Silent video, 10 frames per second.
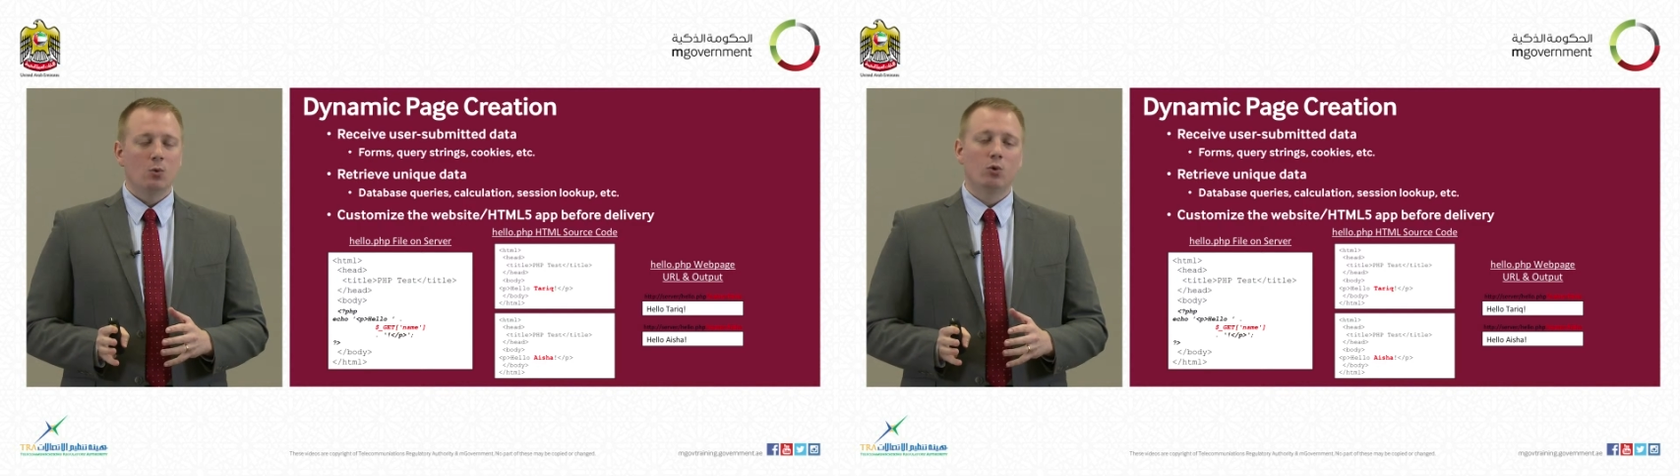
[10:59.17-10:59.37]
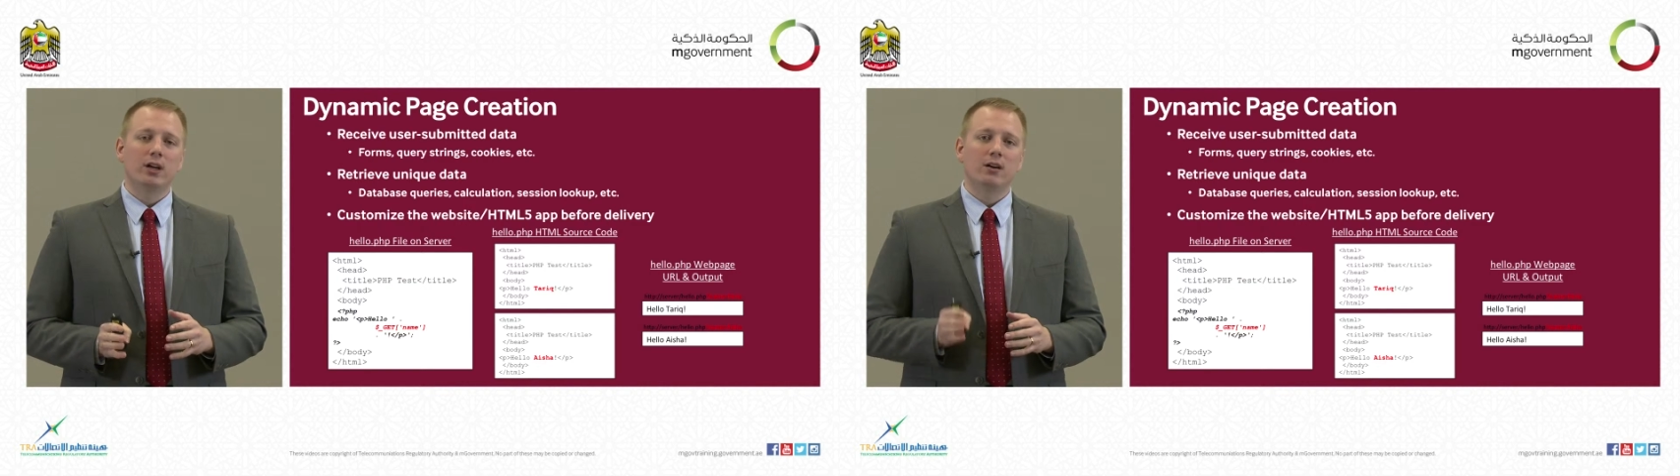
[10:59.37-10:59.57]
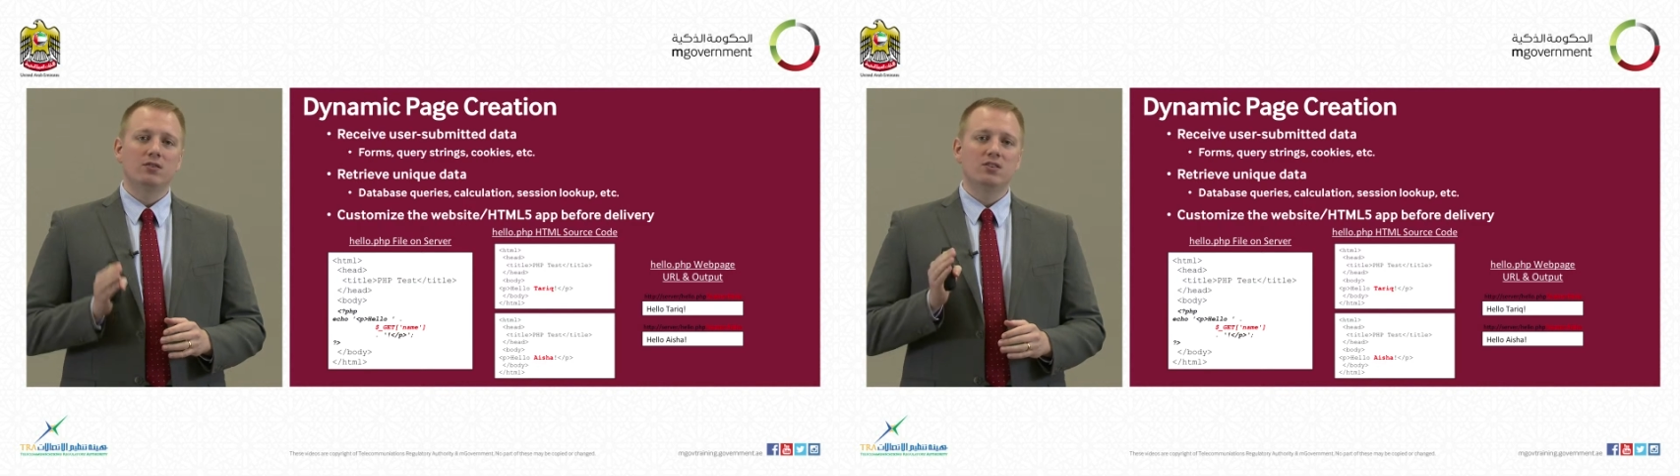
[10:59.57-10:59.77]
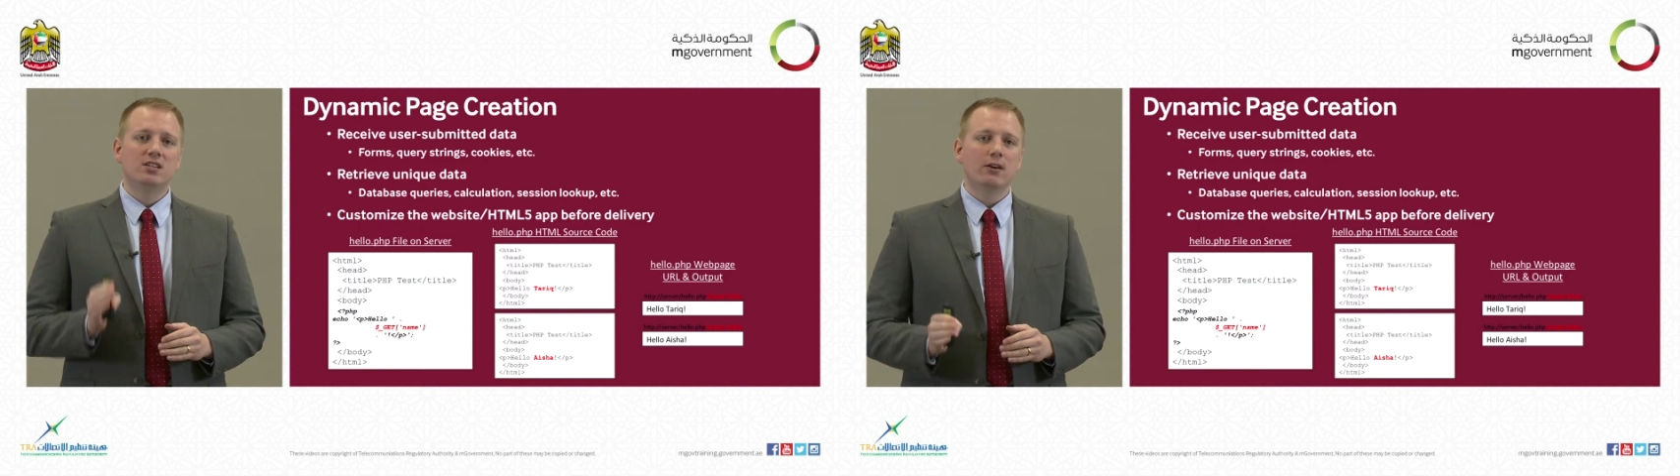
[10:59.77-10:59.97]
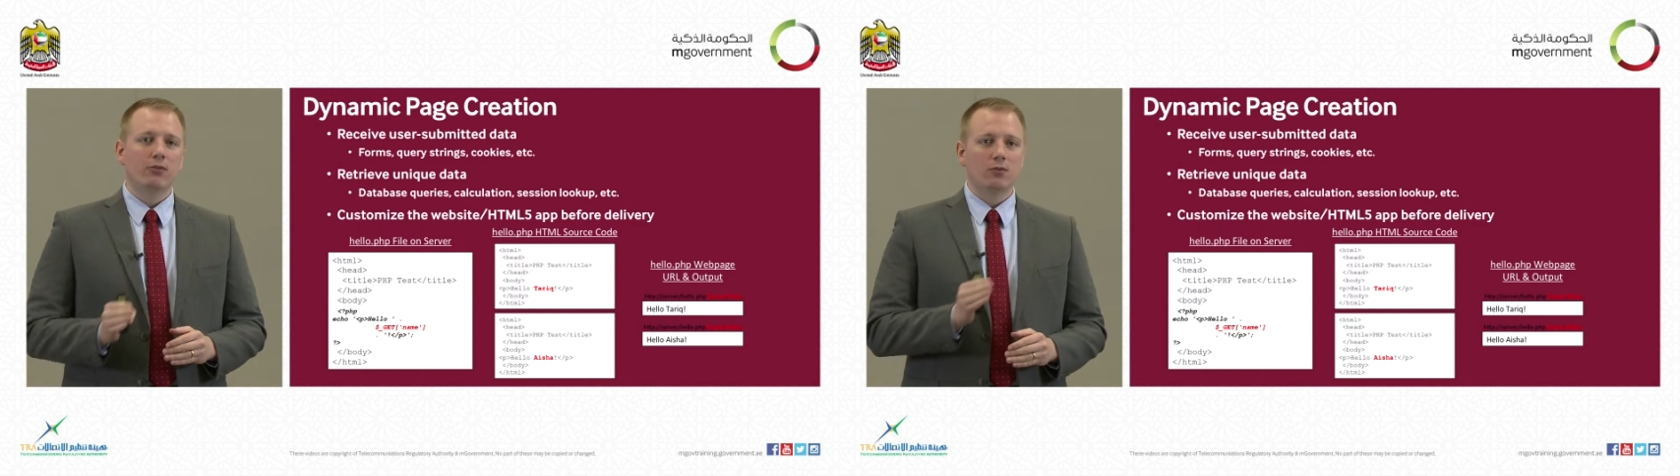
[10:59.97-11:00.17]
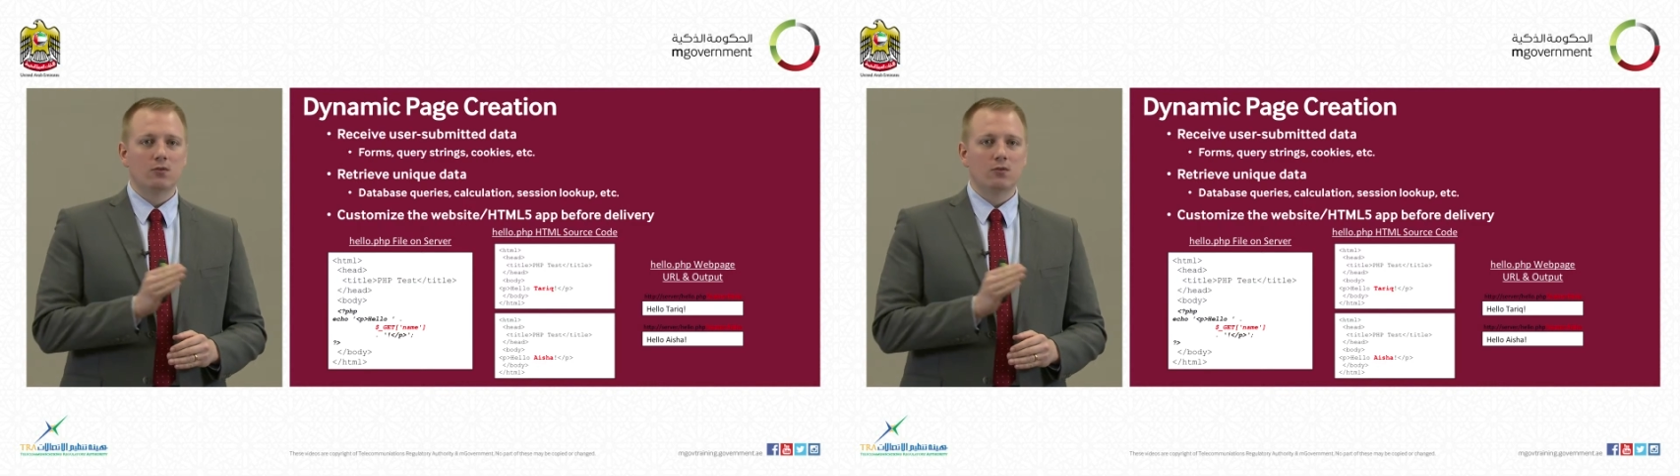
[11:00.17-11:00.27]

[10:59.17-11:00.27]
will give different